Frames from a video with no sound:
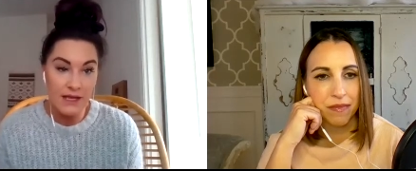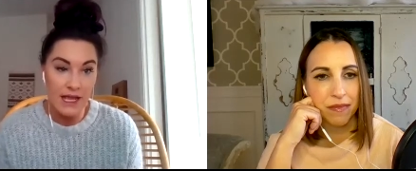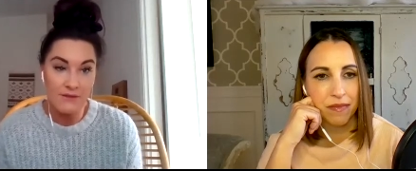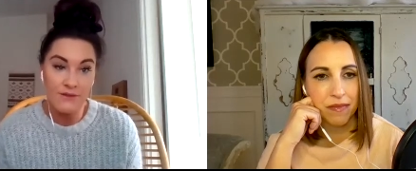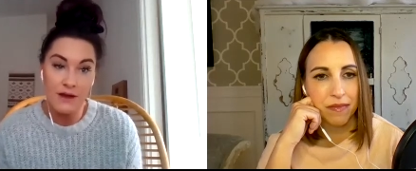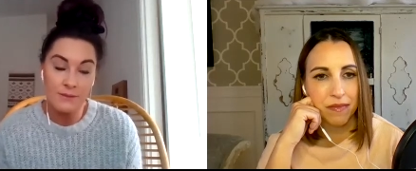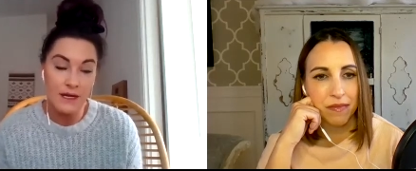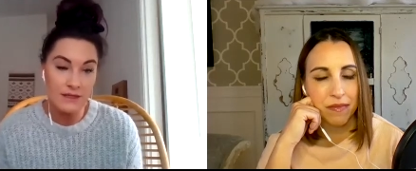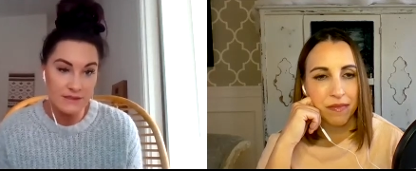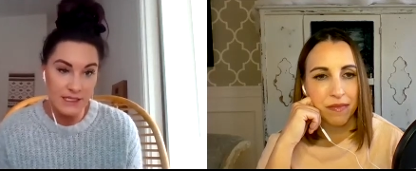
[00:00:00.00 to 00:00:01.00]
Speaker 1: gave up
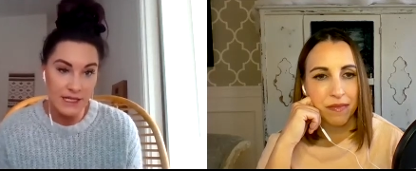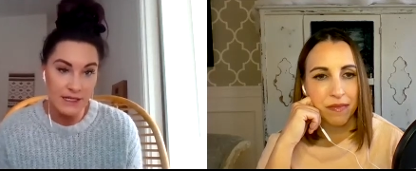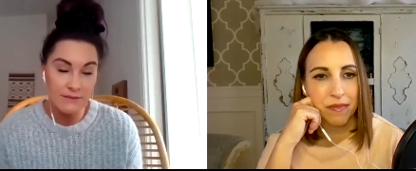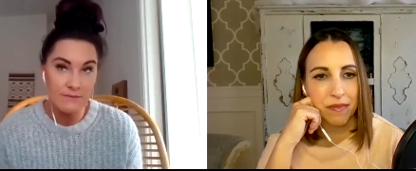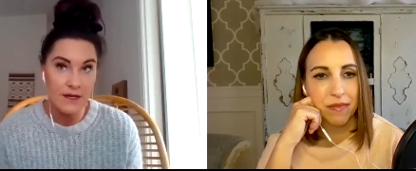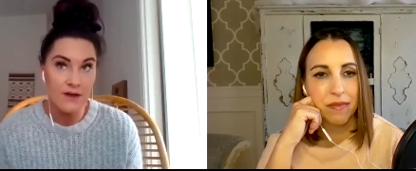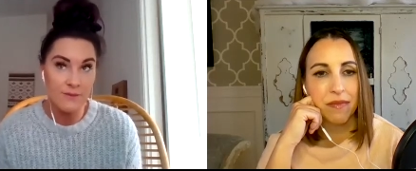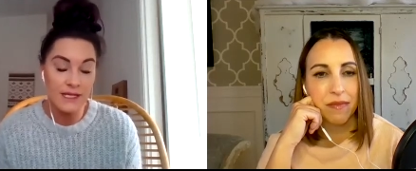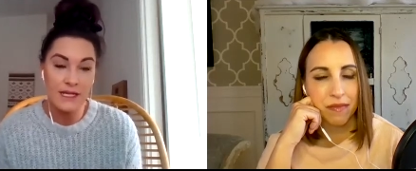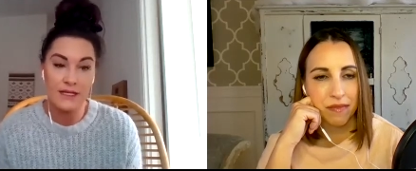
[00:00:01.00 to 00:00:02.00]
custody
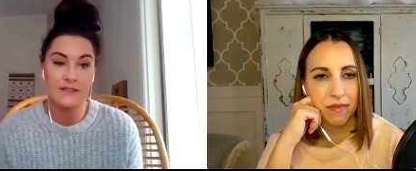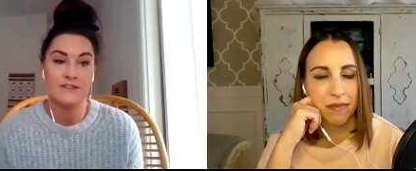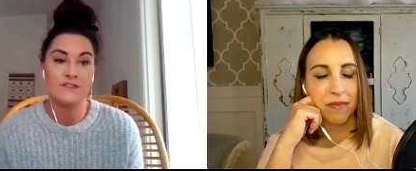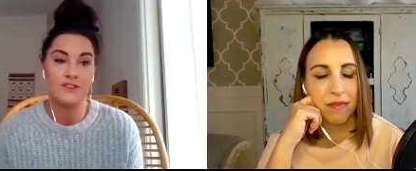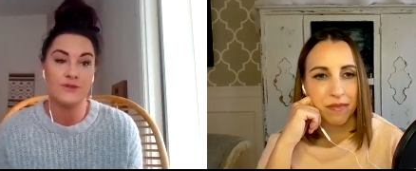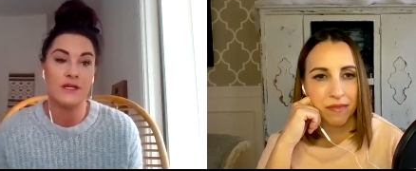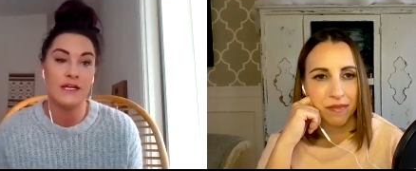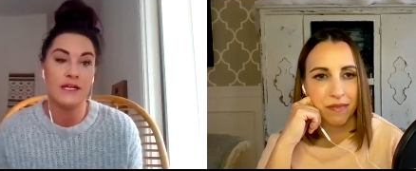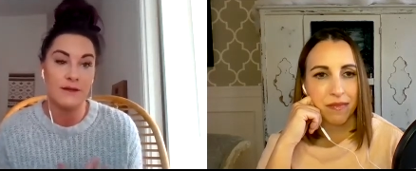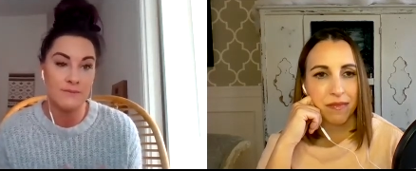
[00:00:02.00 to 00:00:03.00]
of my kids to
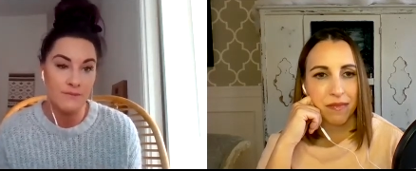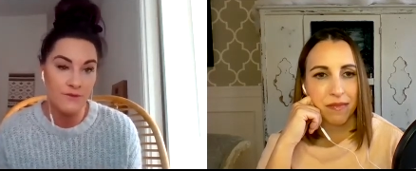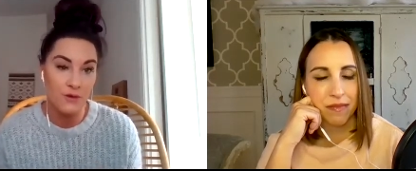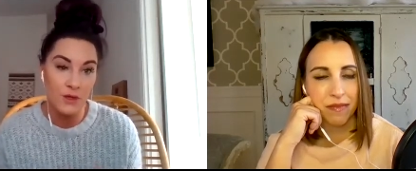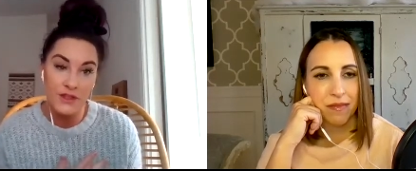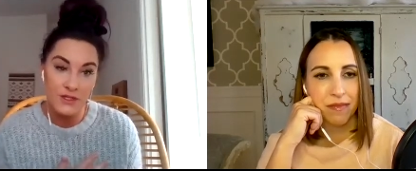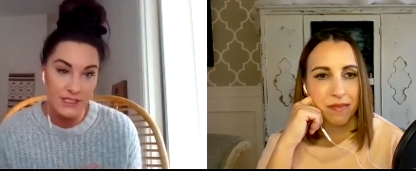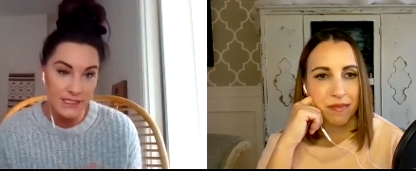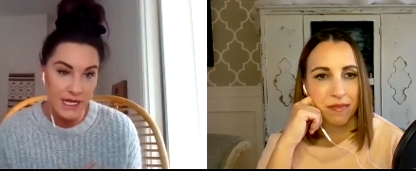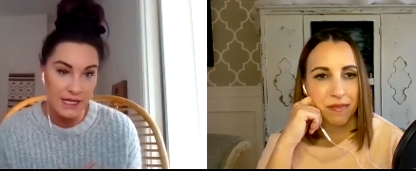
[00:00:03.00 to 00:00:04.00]
him for
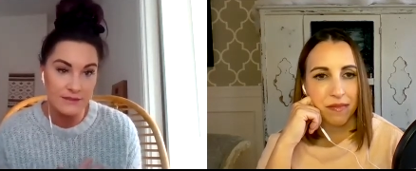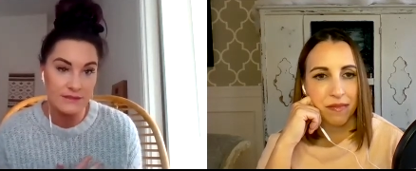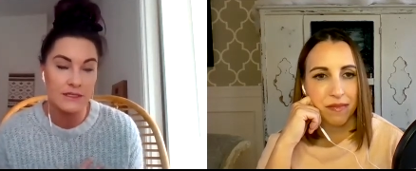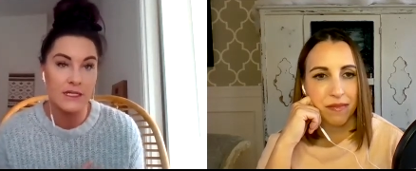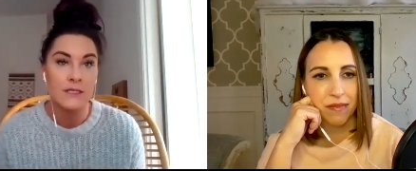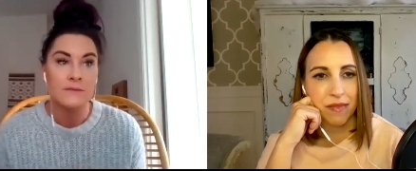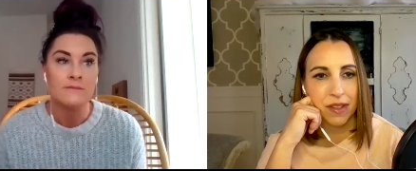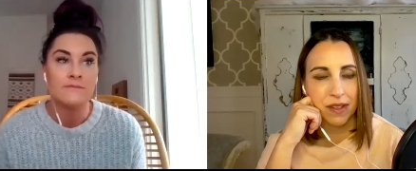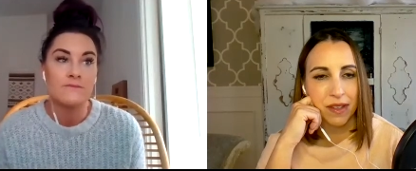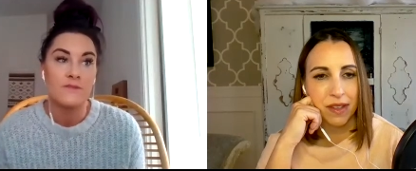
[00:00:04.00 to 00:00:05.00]
30 days.
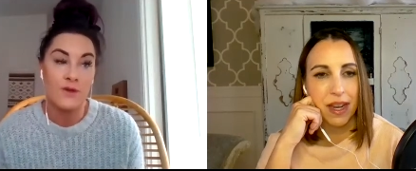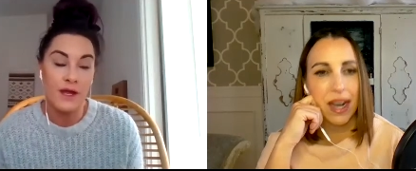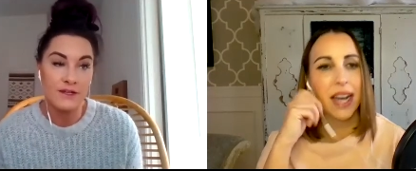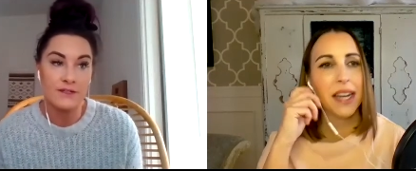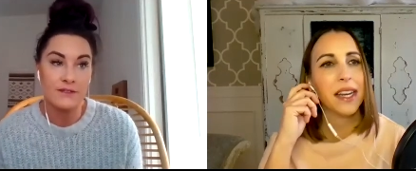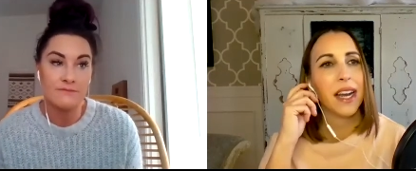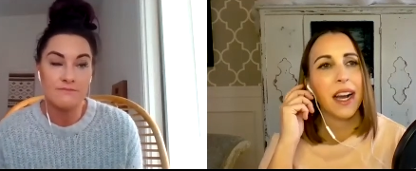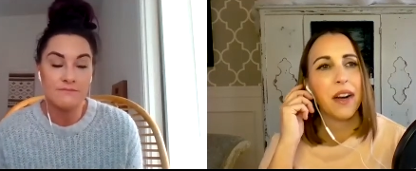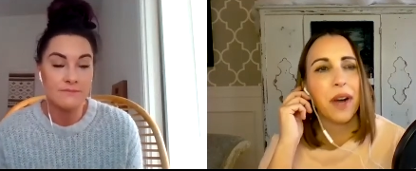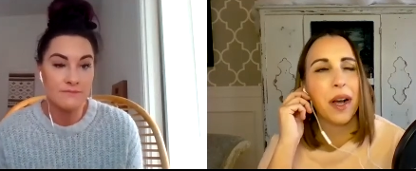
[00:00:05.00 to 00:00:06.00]
So I could. How did,
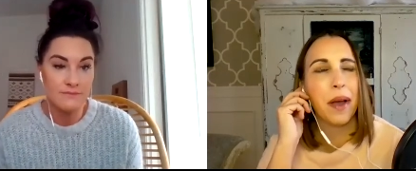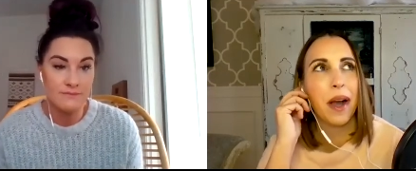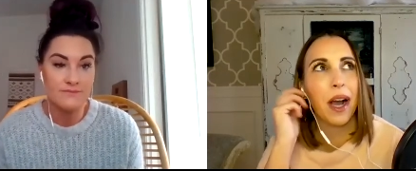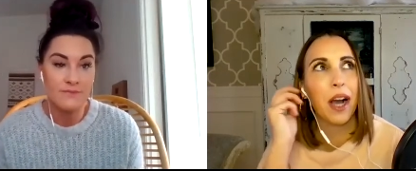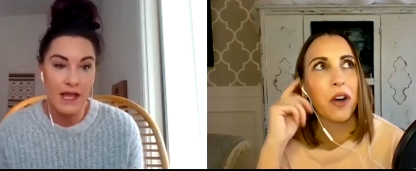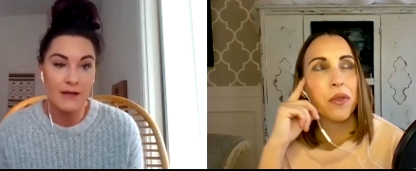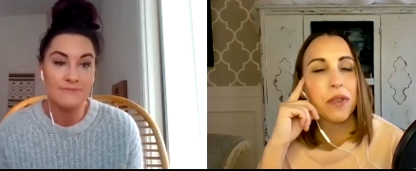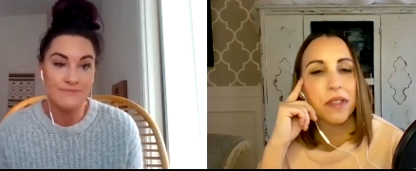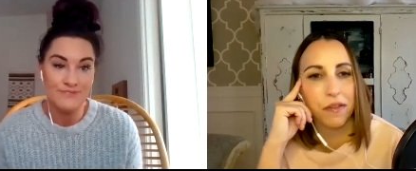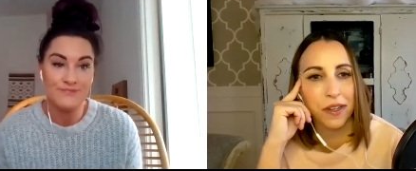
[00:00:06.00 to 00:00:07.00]
how,
Speaker 2: uh, how
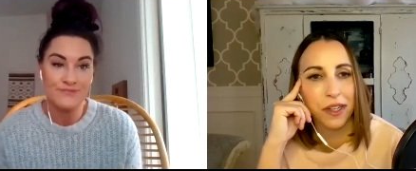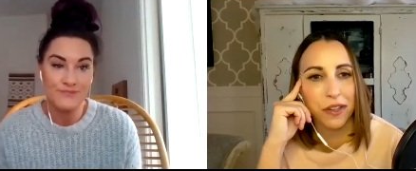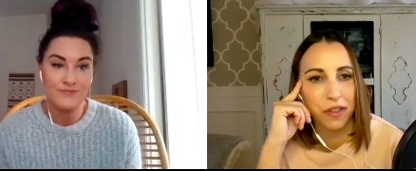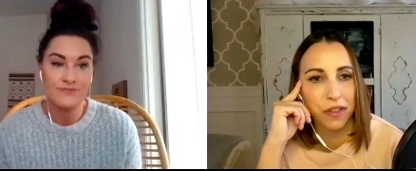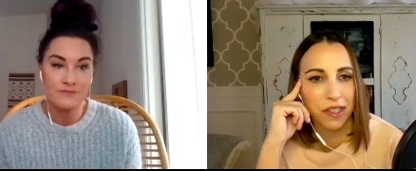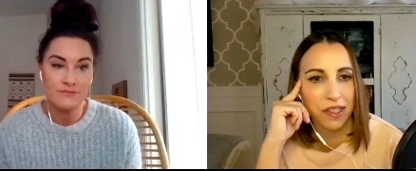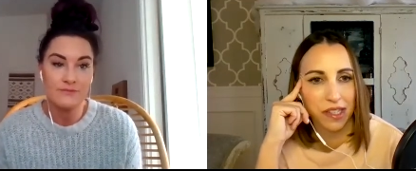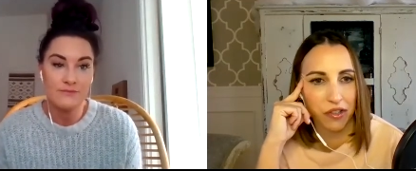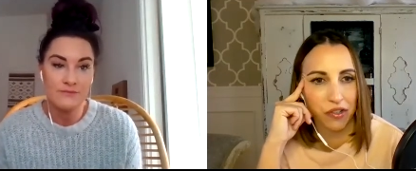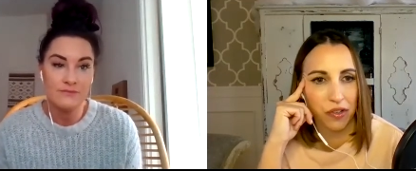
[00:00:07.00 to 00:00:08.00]
yeah. difficult of a
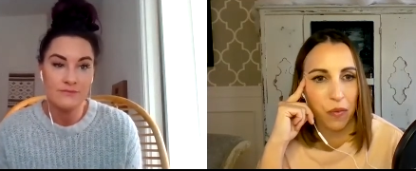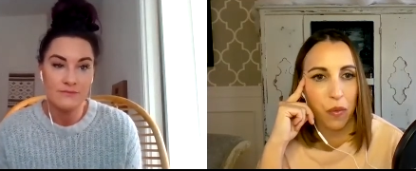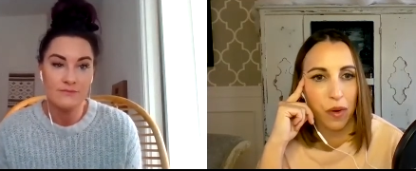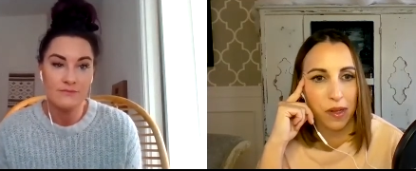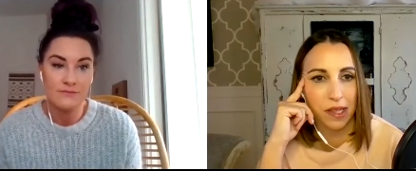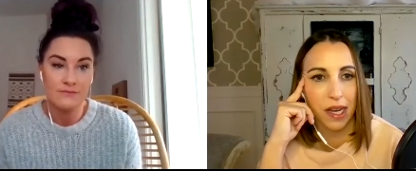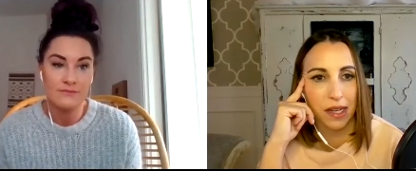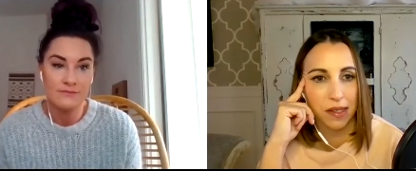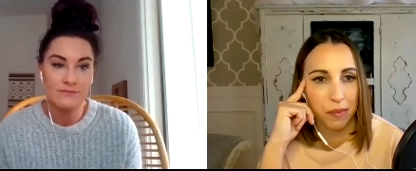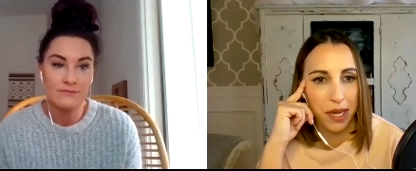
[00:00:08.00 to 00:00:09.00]
decision was
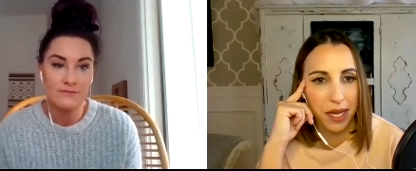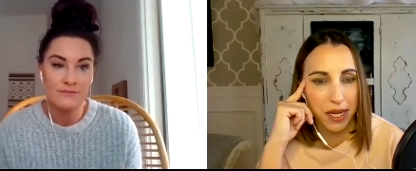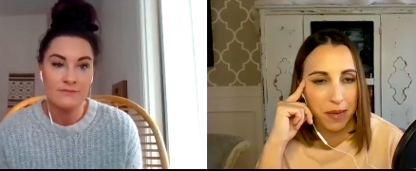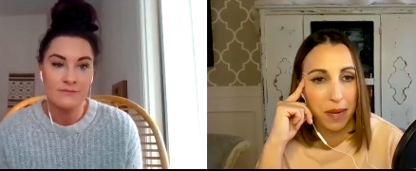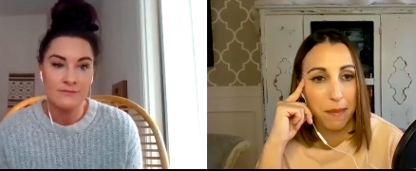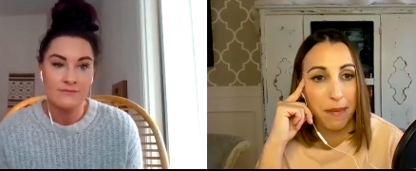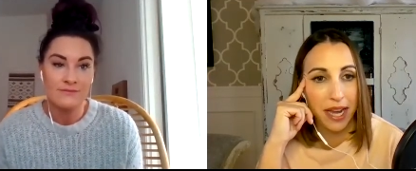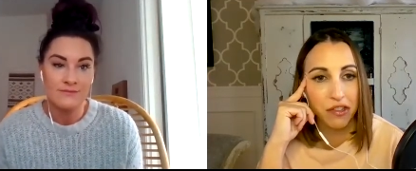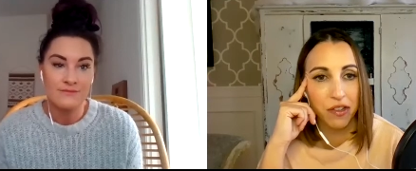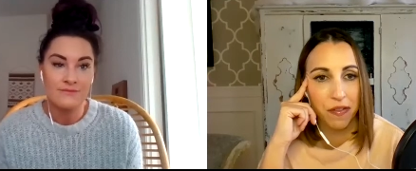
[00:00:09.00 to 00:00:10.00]
that to make? I mean, I
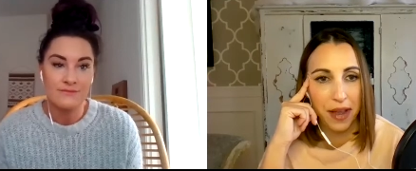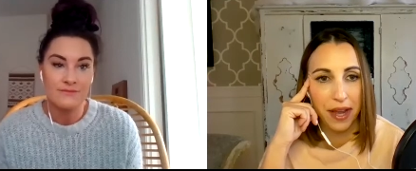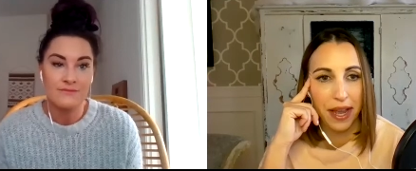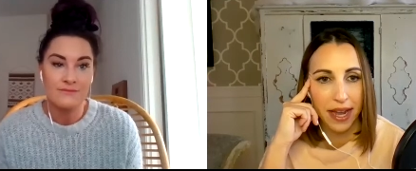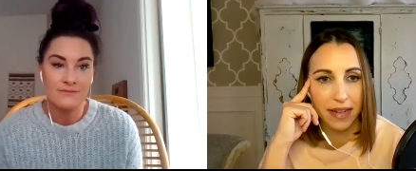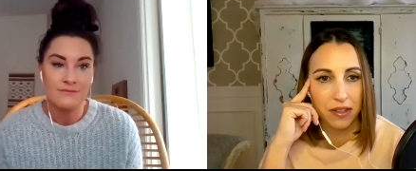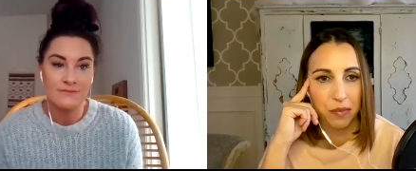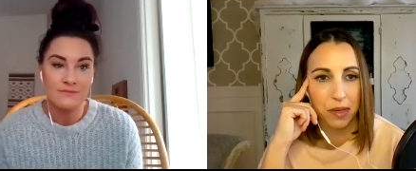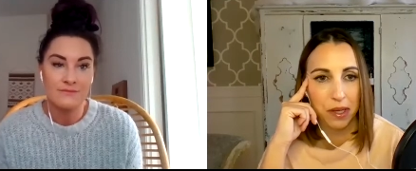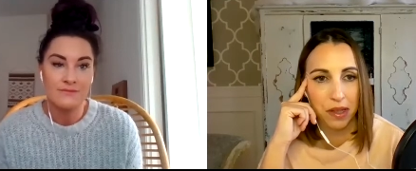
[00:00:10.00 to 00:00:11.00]
imagine that had
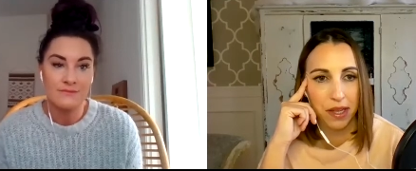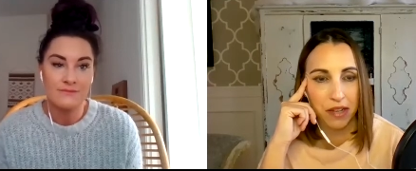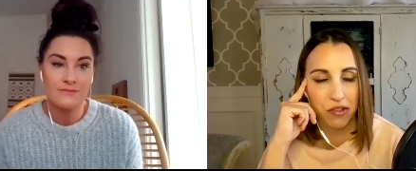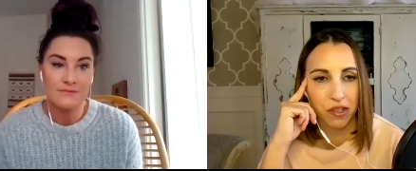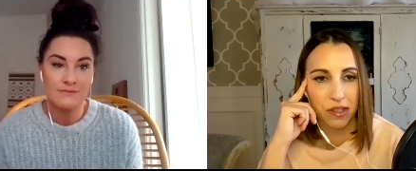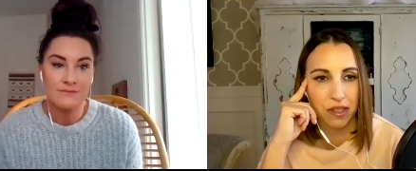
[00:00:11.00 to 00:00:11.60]
to be like just